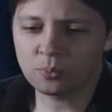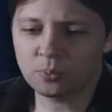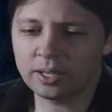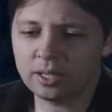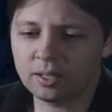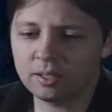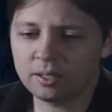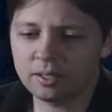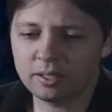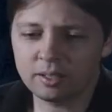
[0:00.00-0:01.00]
Where
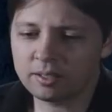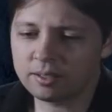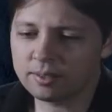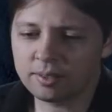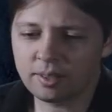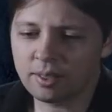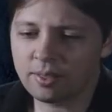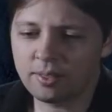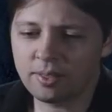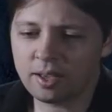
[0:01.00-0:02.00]
uh,
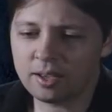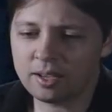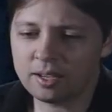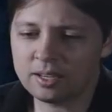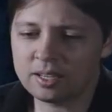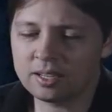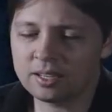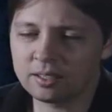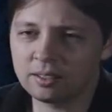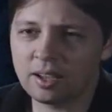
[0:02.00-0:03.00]
they needed
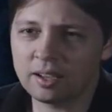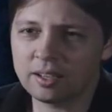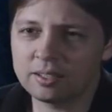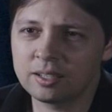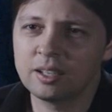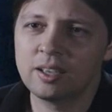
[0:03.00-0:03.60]
a line,